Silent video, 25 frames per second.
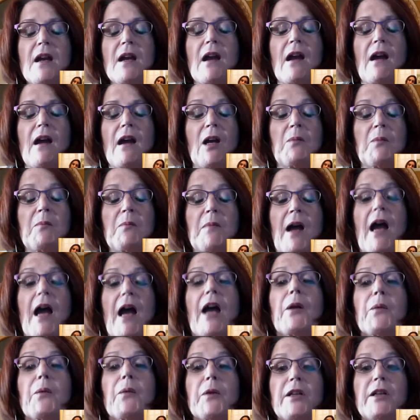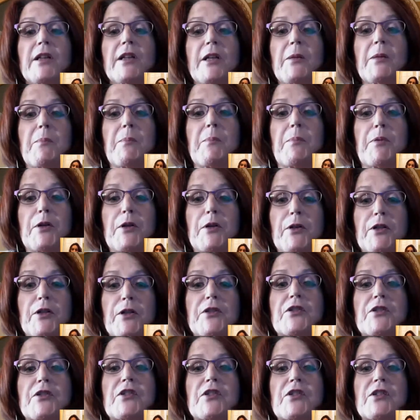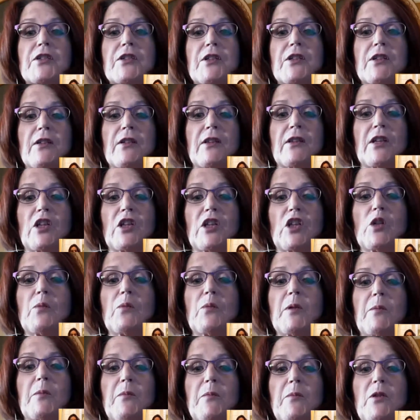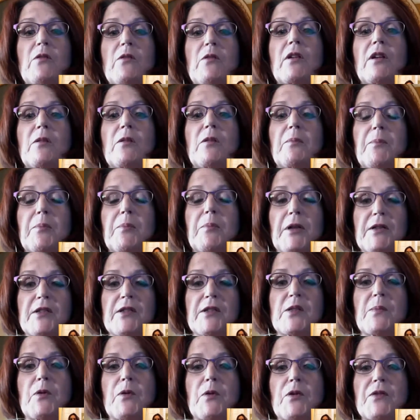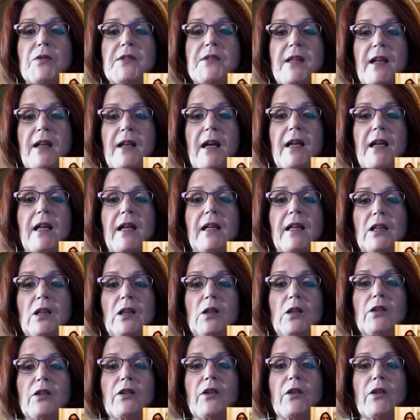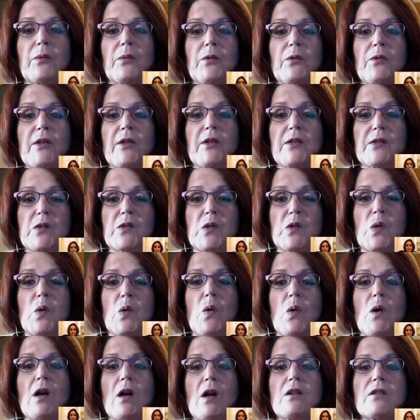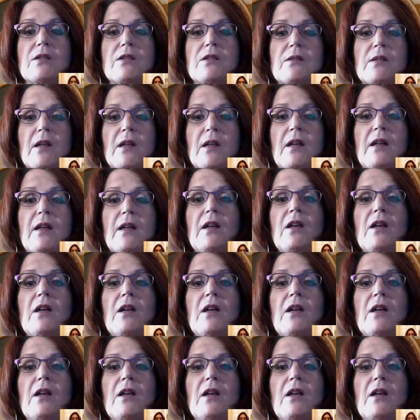um, I really pushed the human MOOC principles that I had learned through this course